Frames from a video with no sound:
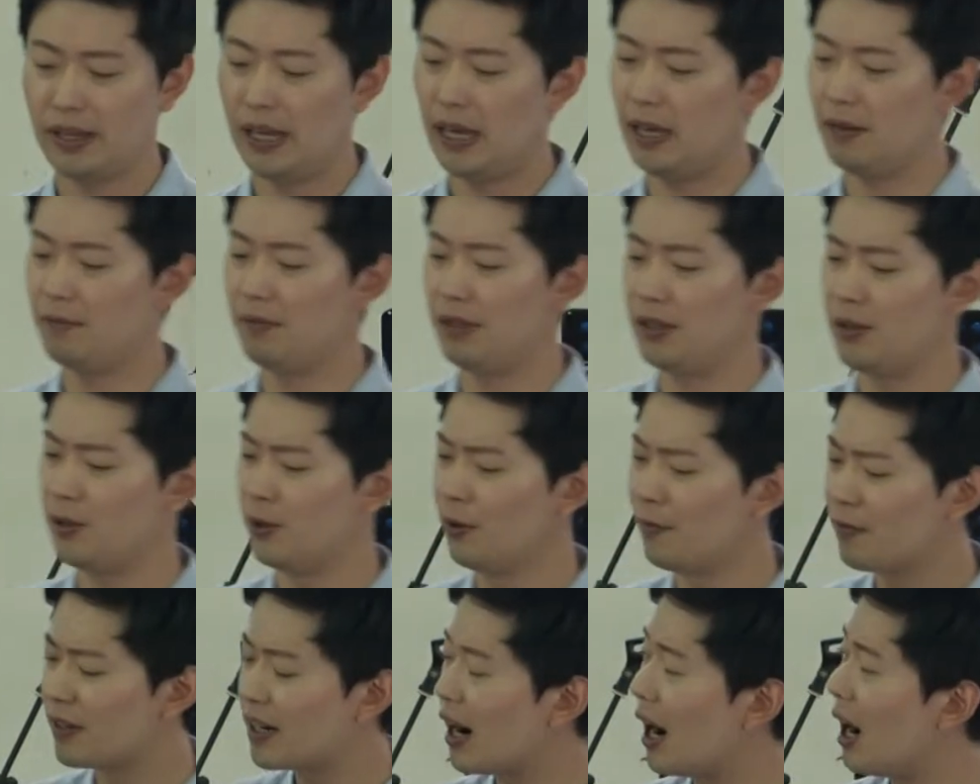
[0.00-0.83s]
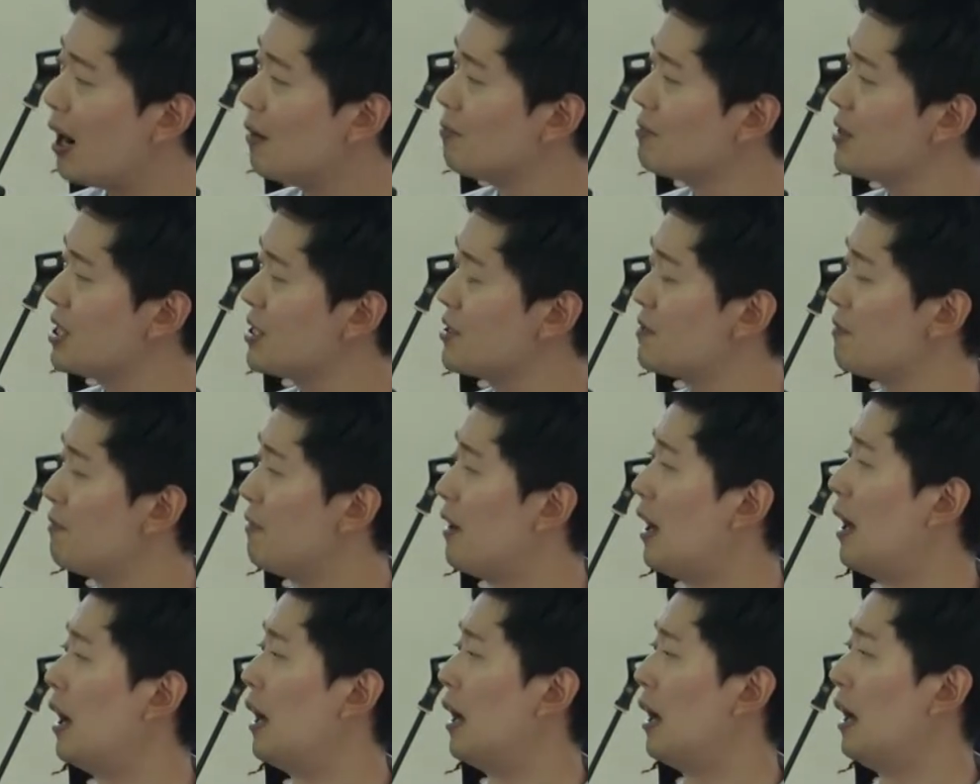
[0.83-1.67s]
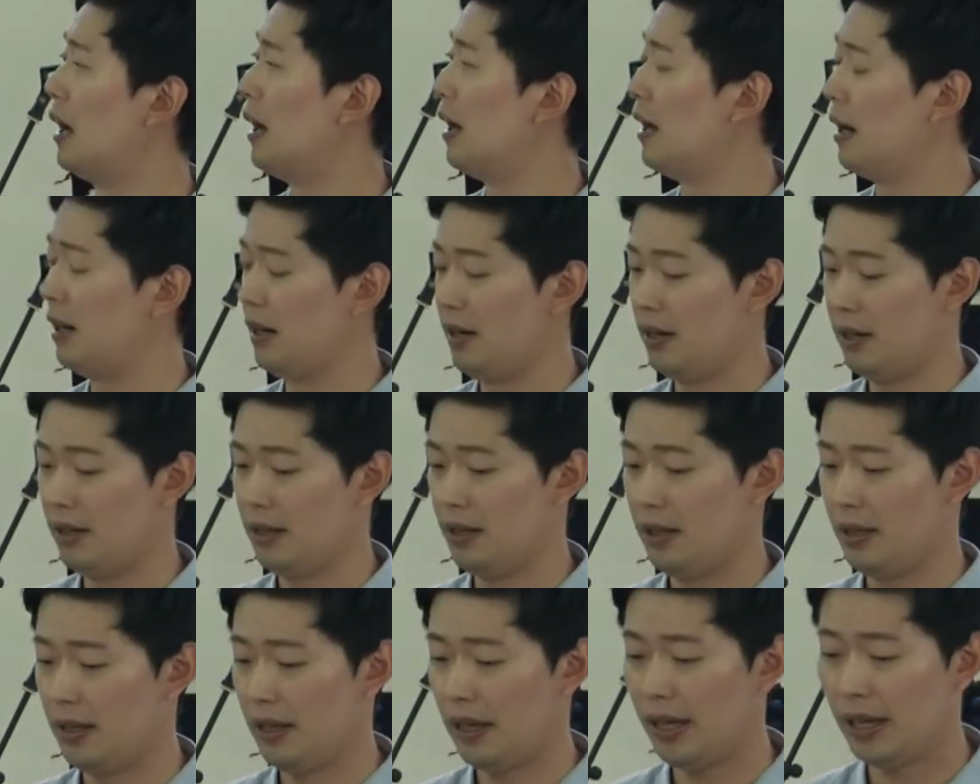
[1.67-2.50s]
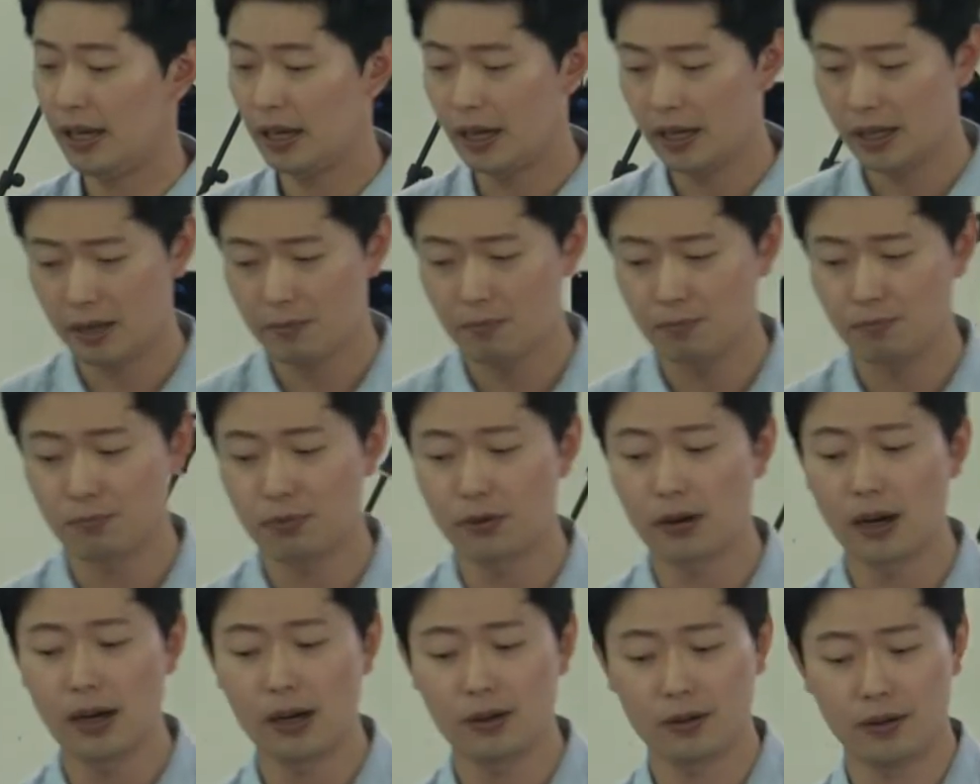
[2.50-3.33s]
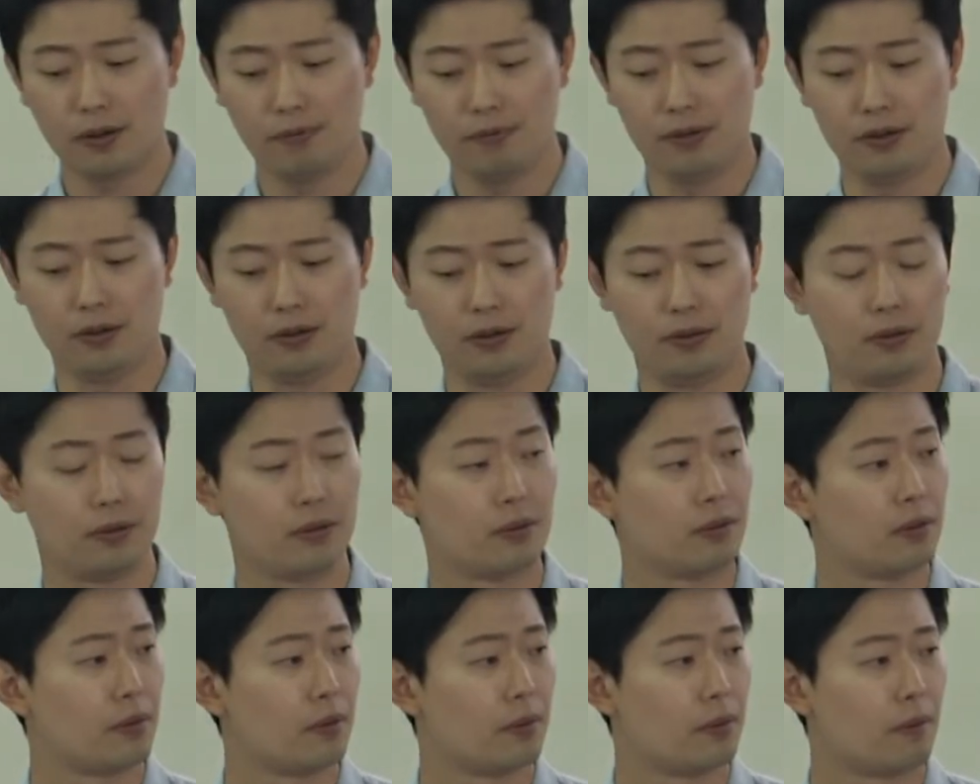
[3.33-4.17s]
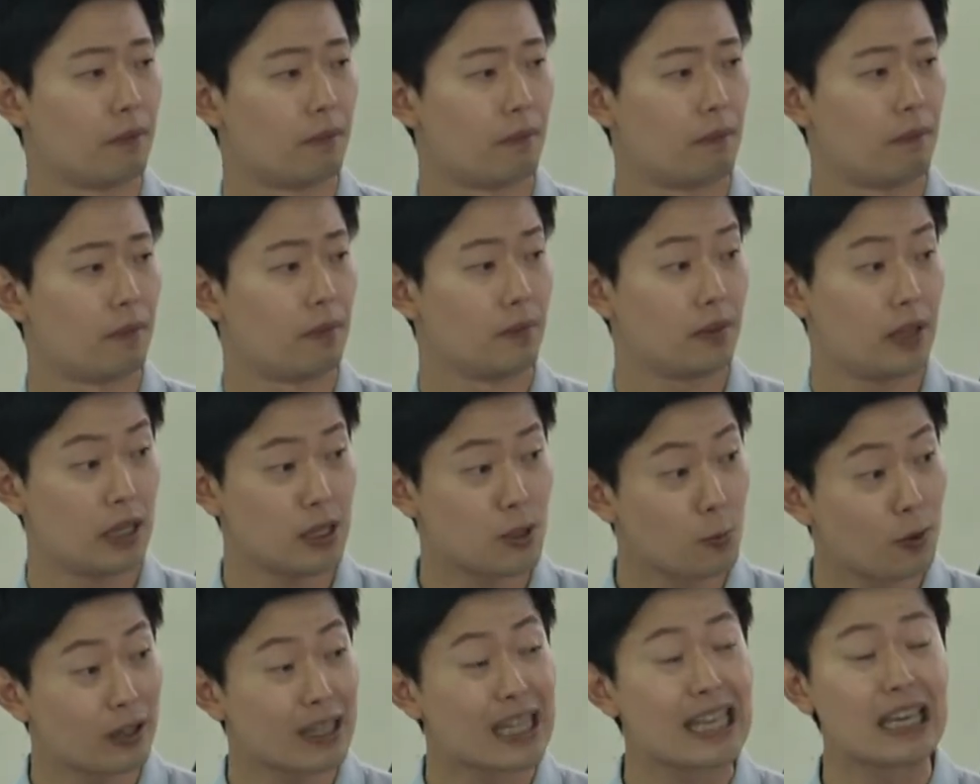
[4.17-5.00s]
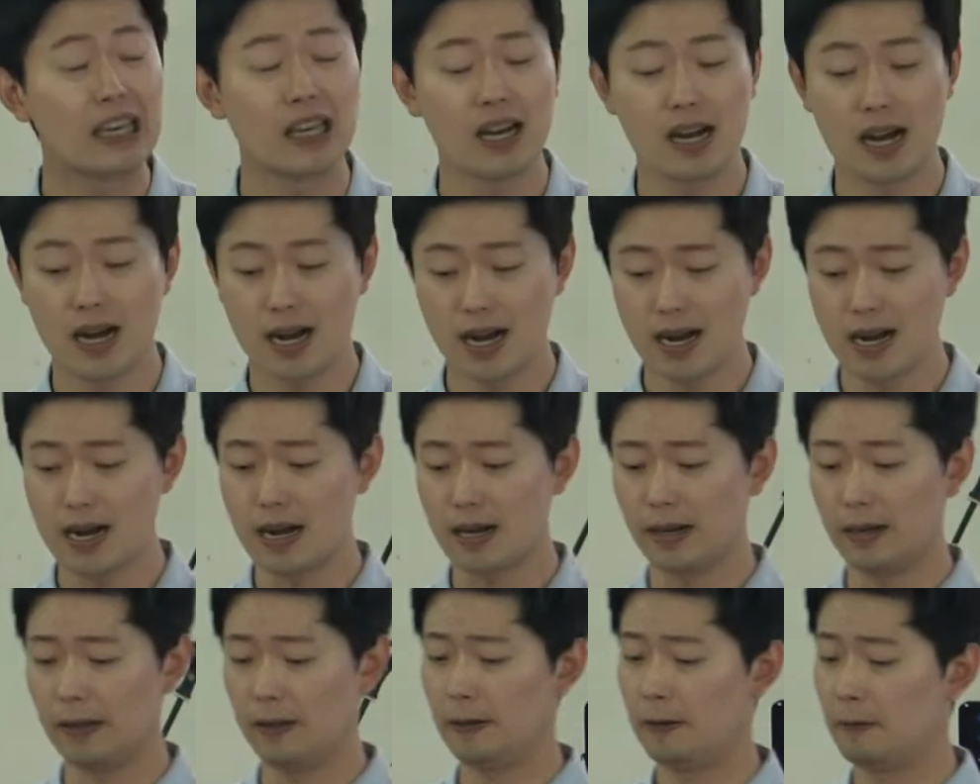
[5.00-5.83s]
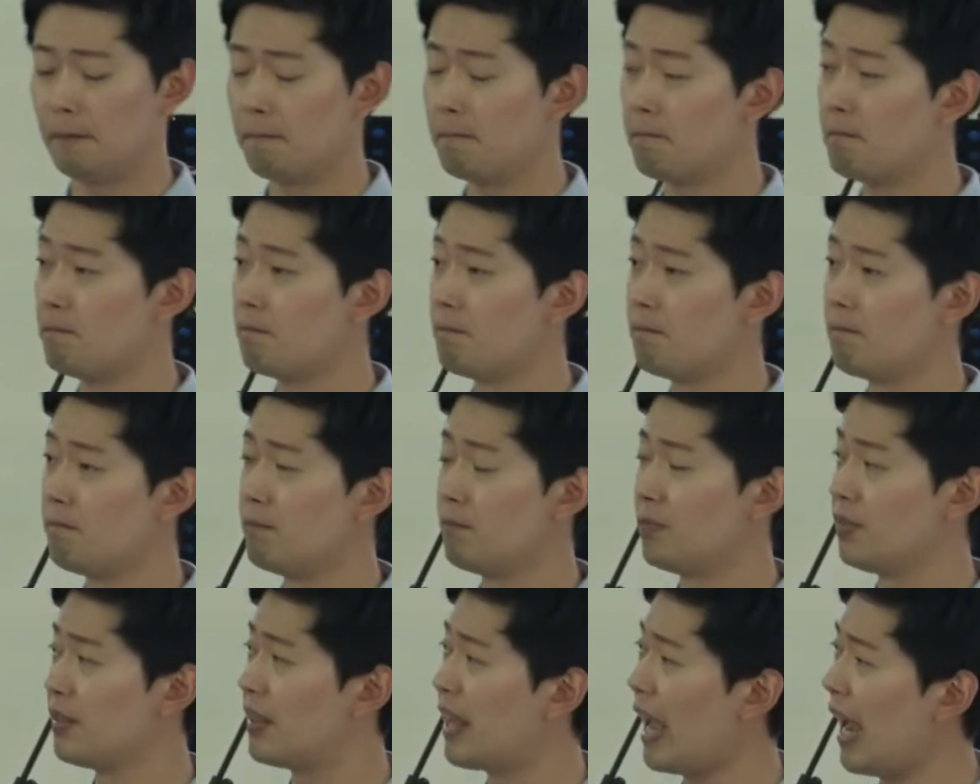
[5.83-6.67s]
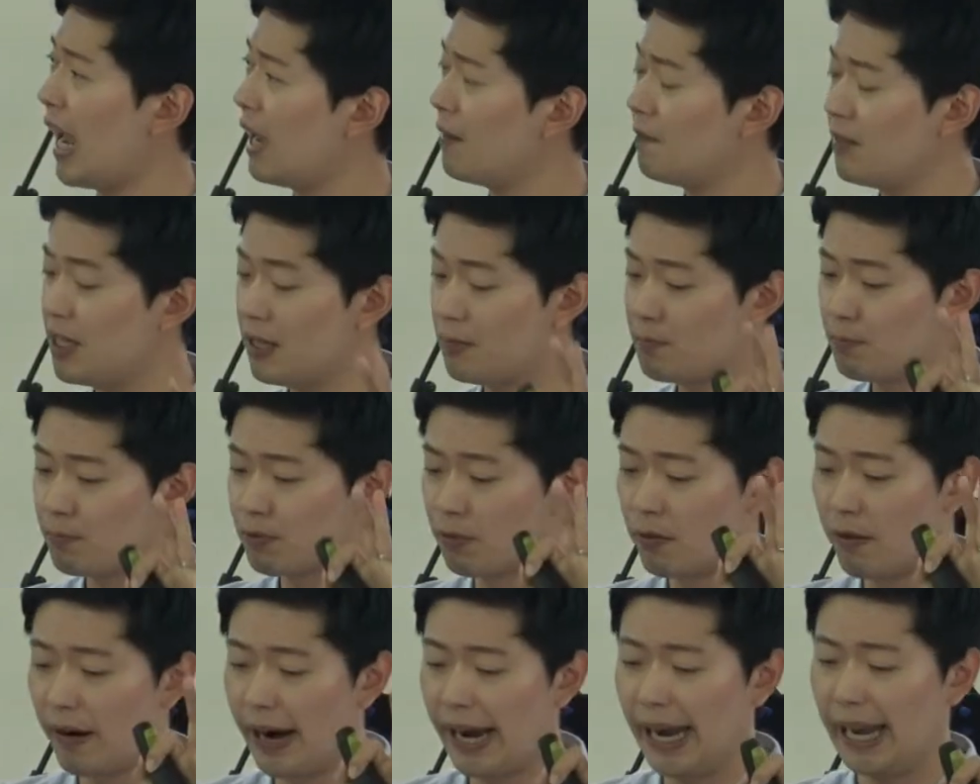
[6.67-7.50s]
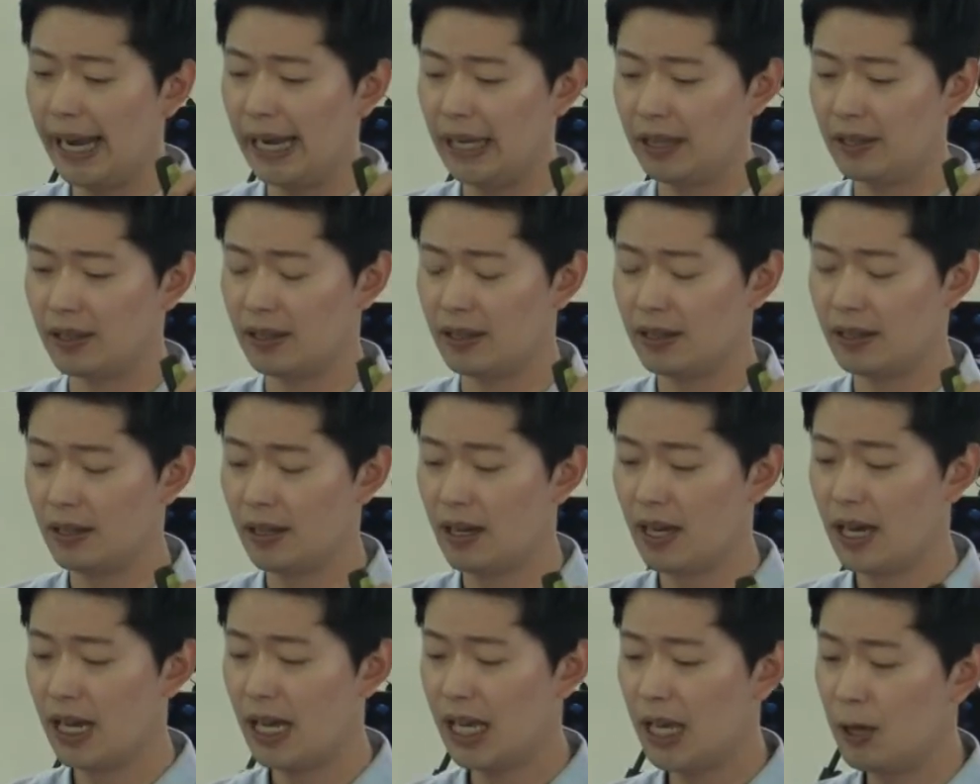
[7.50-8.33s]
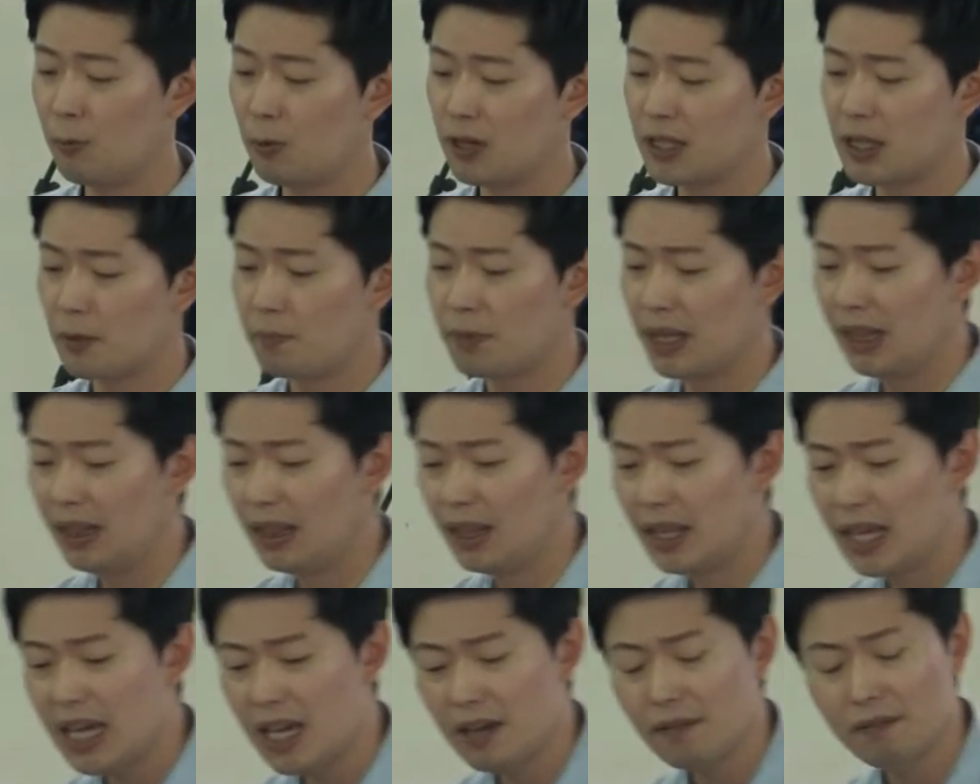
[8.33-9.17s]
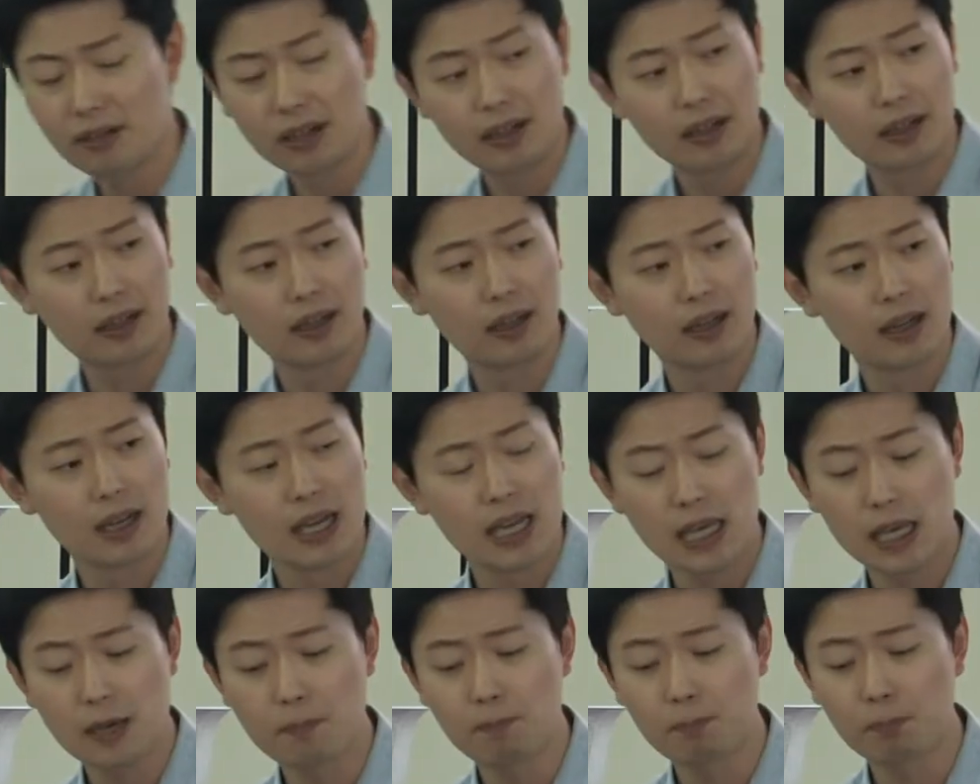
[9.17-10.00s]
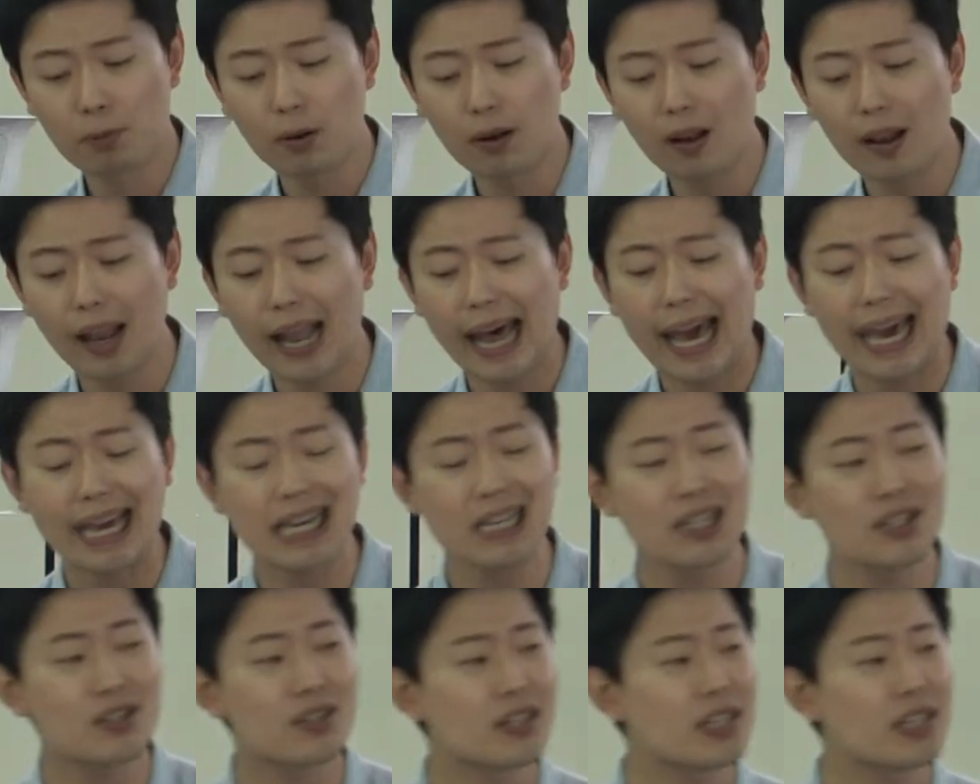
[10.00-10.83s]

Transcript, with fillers: David, you've come this far, and I am proud of you. That's what he heard. David prayed. He was a believer. He placed